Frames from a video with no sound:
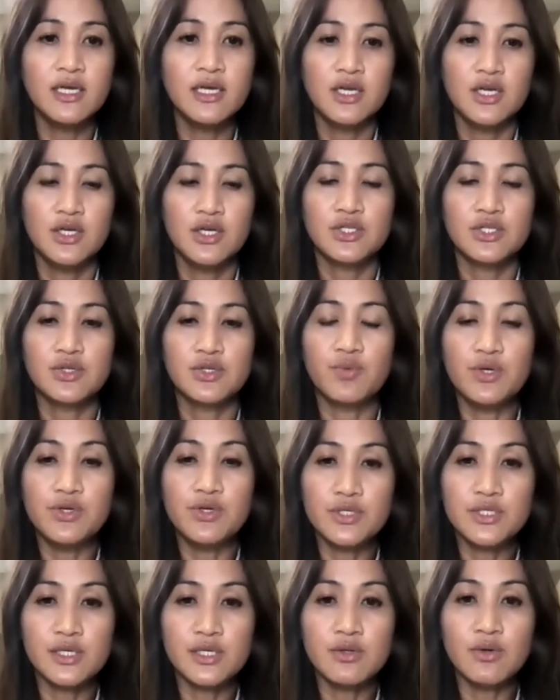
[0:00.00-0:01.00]
So we
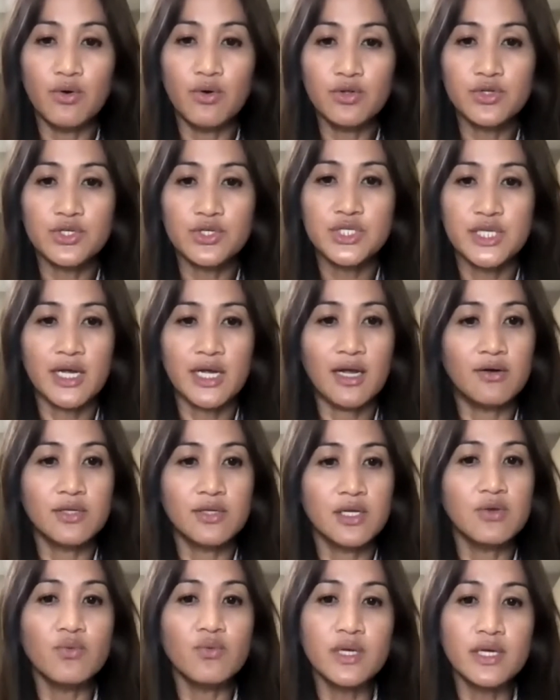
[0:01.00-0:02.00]
use an ultrasound,
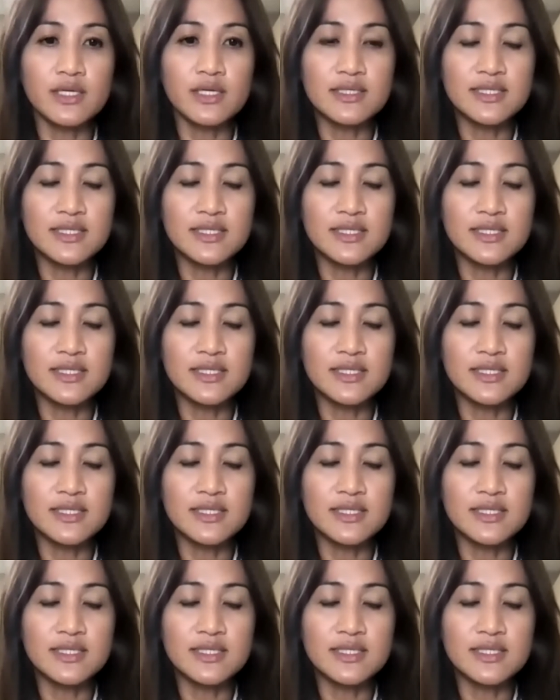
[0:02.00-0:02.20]
and we can